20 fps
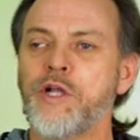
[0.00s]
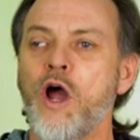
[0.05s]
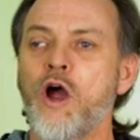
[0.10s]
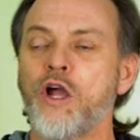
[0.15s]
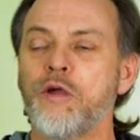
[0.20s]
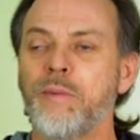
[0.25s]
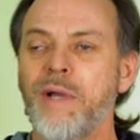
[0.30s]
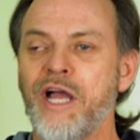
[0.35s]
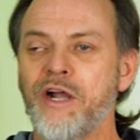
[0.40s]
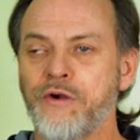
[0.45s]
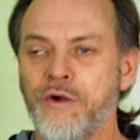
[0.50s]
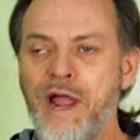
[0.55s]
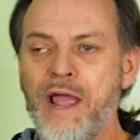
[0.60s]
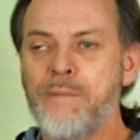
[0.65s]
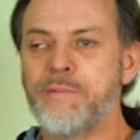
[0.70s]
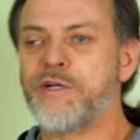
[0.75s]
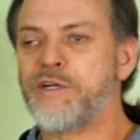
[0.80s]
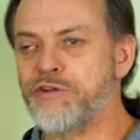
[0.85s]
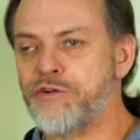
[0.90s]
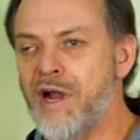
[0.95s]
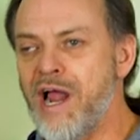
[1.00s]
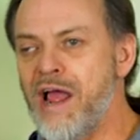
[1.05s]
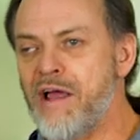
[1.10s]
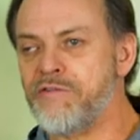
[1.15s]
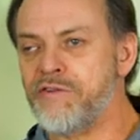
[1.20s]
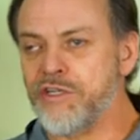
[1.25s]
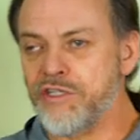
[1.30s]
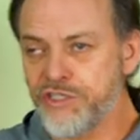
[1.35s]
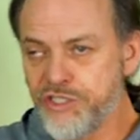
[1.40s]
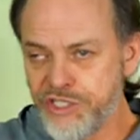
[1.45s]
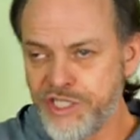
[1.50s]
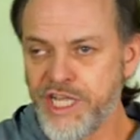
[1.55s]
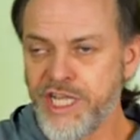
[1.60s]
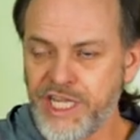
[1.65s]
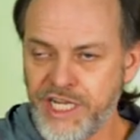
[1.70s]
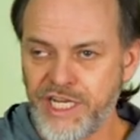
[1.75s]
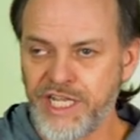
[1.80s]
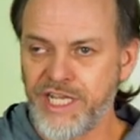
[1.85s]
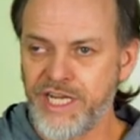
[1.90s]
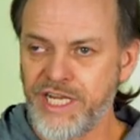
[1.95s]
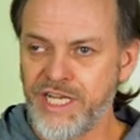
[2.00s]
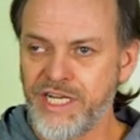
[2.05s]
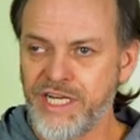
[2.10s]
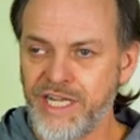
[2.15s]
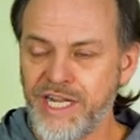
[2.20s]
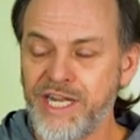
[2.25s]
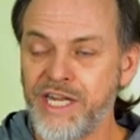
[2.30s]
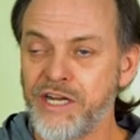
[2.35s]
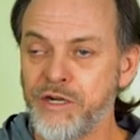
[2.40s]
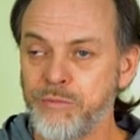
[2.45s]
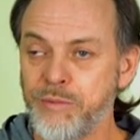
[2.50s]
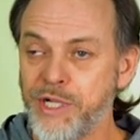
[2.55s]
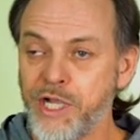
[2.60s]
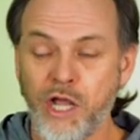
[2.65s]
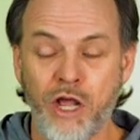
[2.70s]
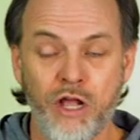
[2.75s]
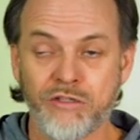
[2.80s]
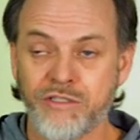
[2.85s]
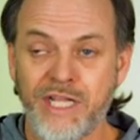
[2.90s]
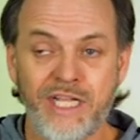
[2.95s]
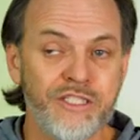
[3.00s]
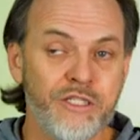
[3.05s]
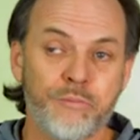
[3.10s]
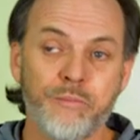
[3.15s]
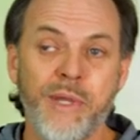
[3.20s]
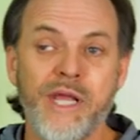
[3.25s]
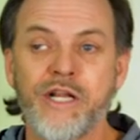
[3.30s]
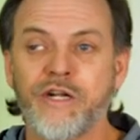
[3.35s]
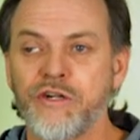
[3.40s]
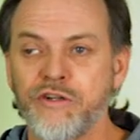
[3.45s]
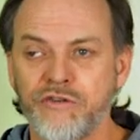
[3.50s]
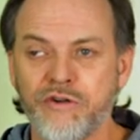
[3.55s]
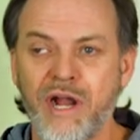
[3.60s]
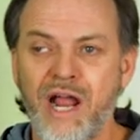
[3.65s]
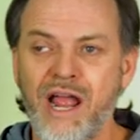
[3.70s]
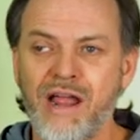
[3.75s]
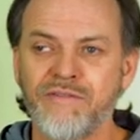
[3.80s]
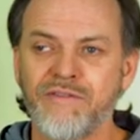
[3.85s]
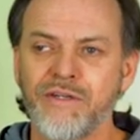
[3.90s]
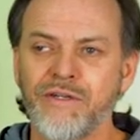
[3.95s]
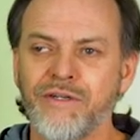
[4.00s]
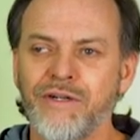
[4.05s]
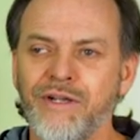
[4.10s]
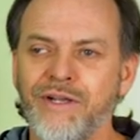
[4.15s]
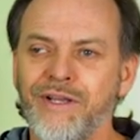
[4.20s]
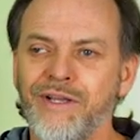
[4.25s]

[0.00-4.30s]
talk about grabbing a driver and sticking it in here because that's a better driver.